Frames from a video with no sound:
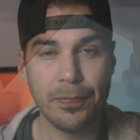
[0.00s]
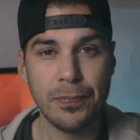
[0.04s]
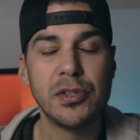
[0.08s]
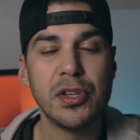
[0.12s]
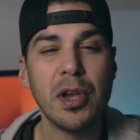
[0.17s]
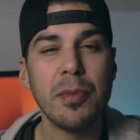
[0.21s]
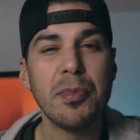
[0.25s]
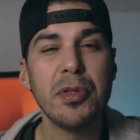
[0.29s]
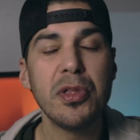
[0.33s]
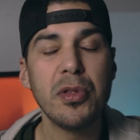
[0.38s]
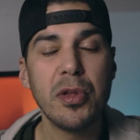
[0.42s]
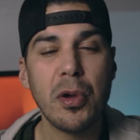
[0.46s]

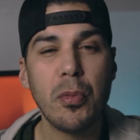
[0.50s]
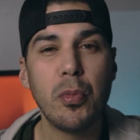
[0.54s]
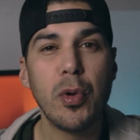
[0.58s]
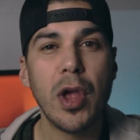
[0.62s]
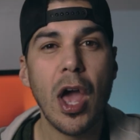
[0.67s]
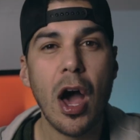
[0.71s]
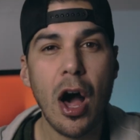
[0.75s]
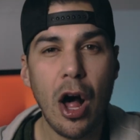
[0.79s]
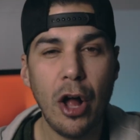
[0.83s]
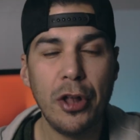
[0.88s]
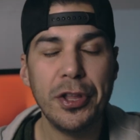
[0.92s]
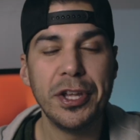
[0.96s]
Something that
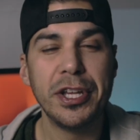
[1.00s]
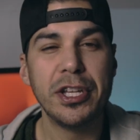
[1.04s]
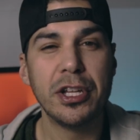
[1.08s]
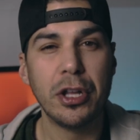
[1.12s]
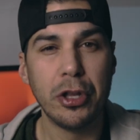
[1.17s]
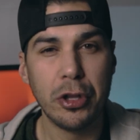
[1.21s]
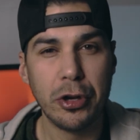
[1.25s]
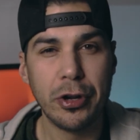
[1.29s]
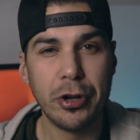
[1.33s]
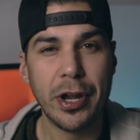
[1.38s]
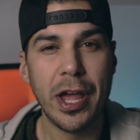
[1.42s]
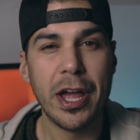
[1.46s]
we all need to
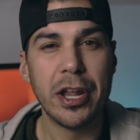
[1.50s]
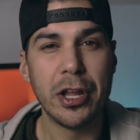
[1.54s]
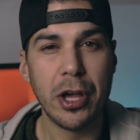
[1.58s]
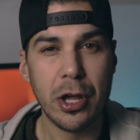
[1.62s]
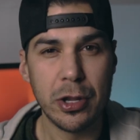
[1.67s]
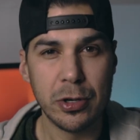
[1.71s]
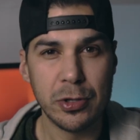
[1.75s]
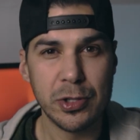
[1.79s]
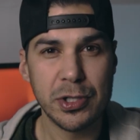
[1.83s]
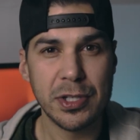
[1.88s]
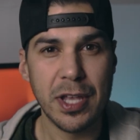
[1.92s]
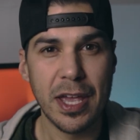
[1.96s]
learn how to
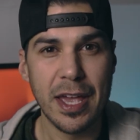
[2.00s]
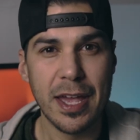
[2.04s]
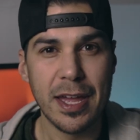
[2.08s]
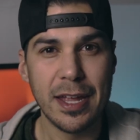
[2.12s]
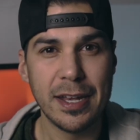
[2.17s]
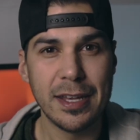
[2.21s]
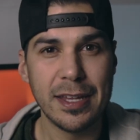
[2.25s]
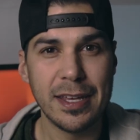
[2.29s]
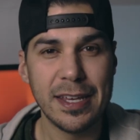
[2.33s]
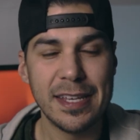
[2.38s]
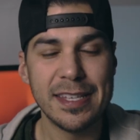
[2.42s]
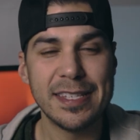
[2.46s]

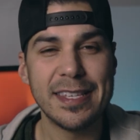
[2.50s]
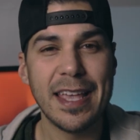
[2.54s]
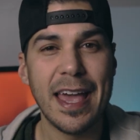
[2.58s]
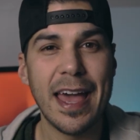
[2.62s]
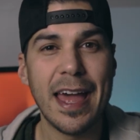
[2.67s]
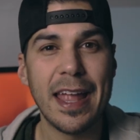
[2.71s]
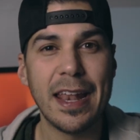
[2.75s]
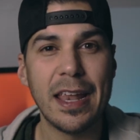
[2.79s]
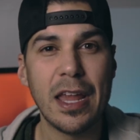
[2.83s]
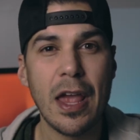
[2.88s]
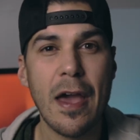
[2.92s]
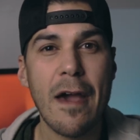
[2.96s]
understand is
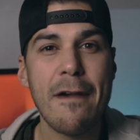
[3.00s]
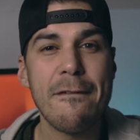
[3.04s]
that